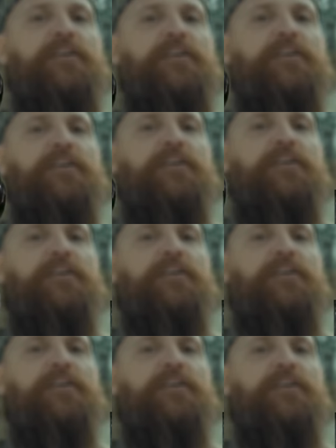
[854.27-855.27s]

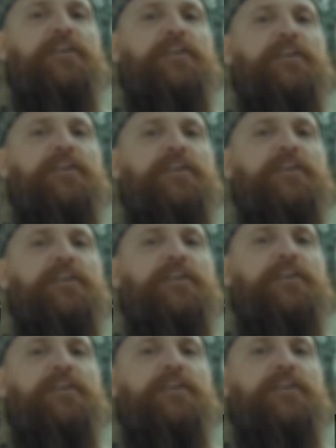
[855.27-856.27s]

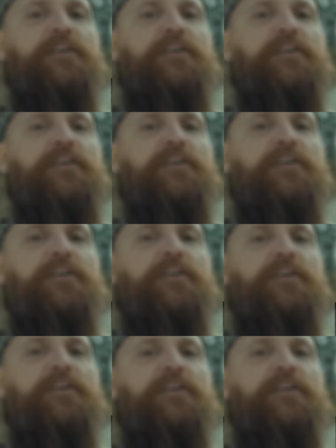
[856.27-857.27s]

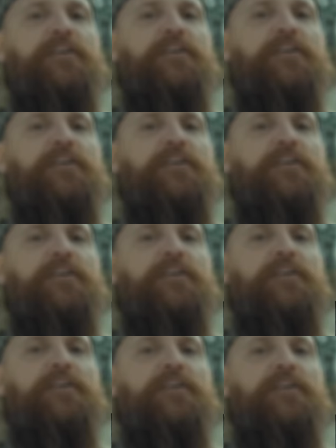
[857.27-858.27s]

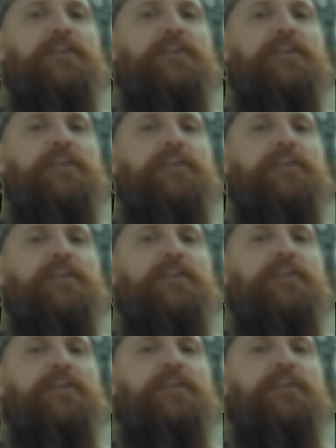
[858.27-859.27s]

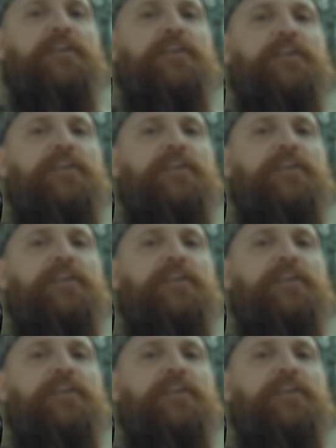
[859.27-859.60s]
(not speaking)